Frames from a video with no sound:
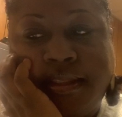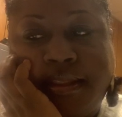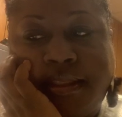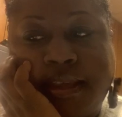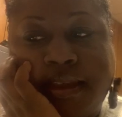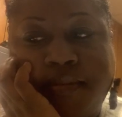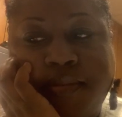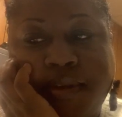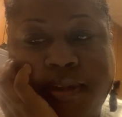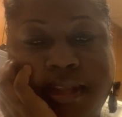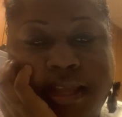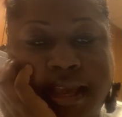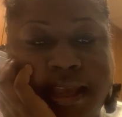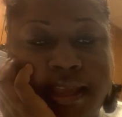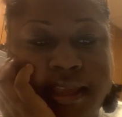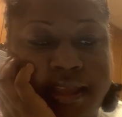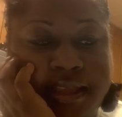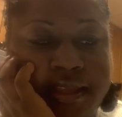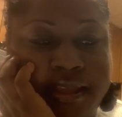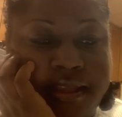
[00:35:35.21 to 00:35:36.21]
they were
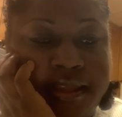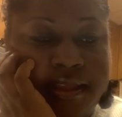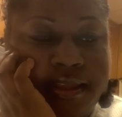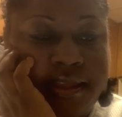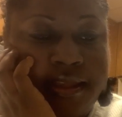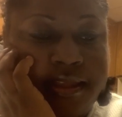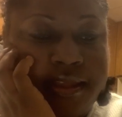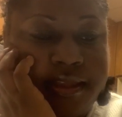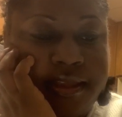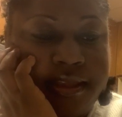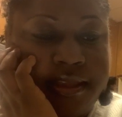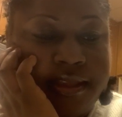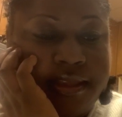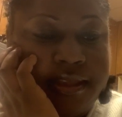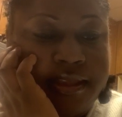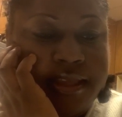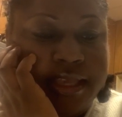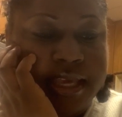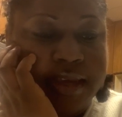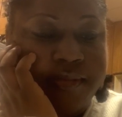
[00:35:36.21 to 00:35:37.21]
like,
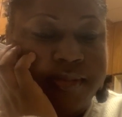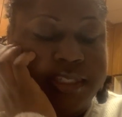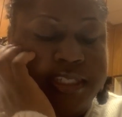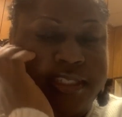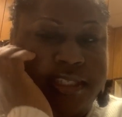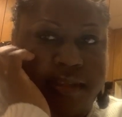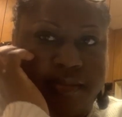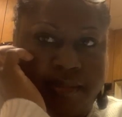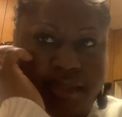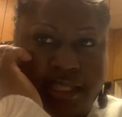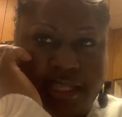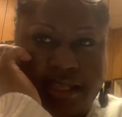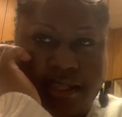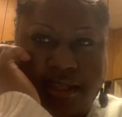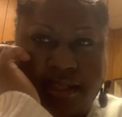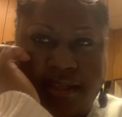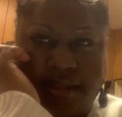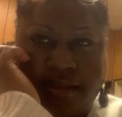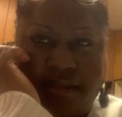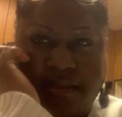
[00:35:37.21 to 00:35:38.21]
it was
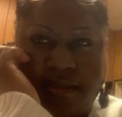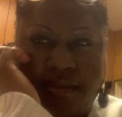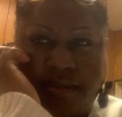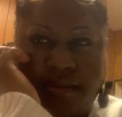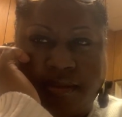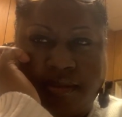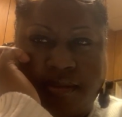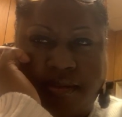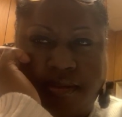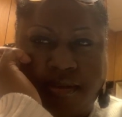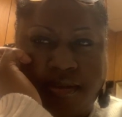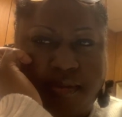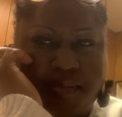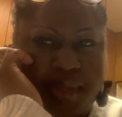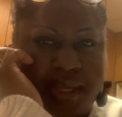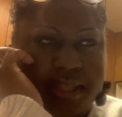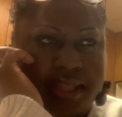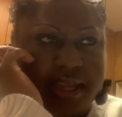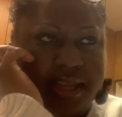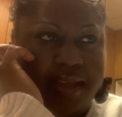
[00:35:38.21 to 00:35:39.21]
something on
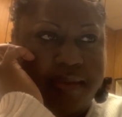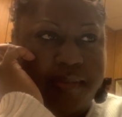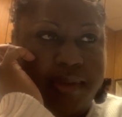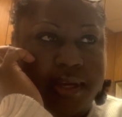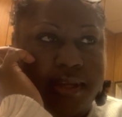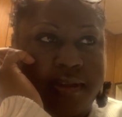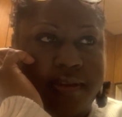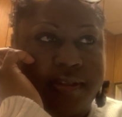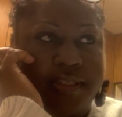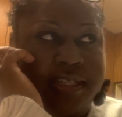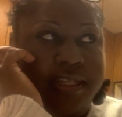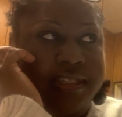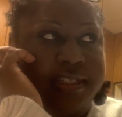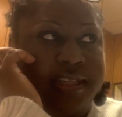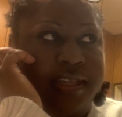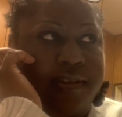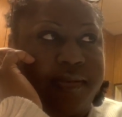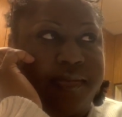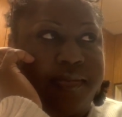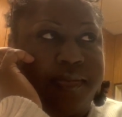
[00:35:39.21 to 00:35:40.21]
me, like in my clothes. I was
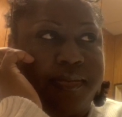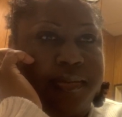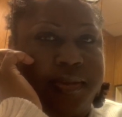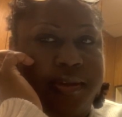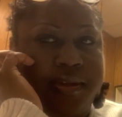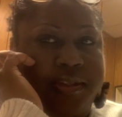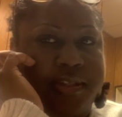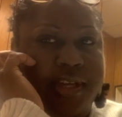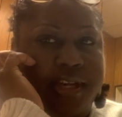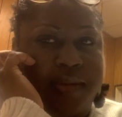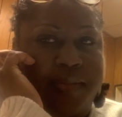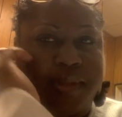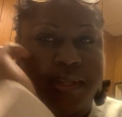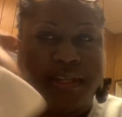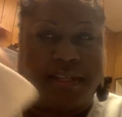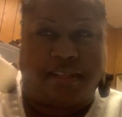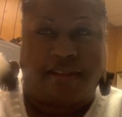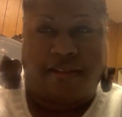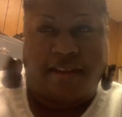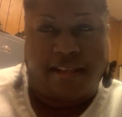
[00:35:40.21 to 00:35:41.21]
like, "What are you talking about?
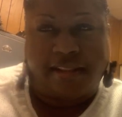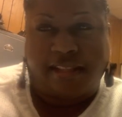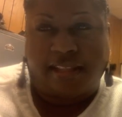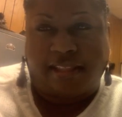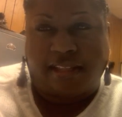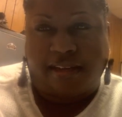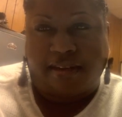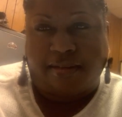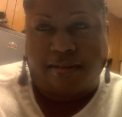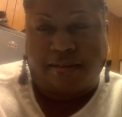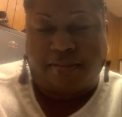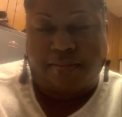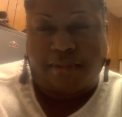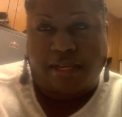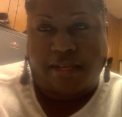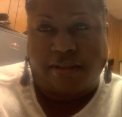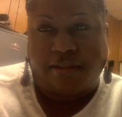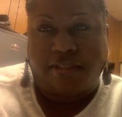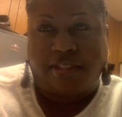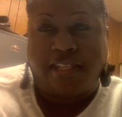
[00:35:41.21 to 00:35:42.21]
That I don't have nothing in my
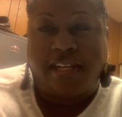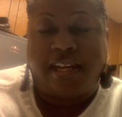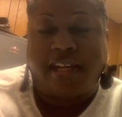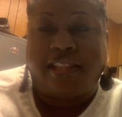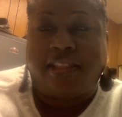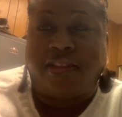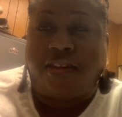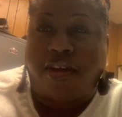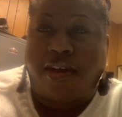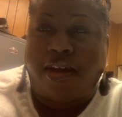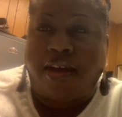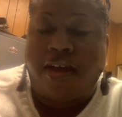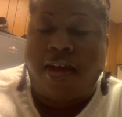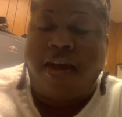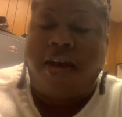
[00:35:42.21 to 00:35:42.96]
clothes." Then I thought,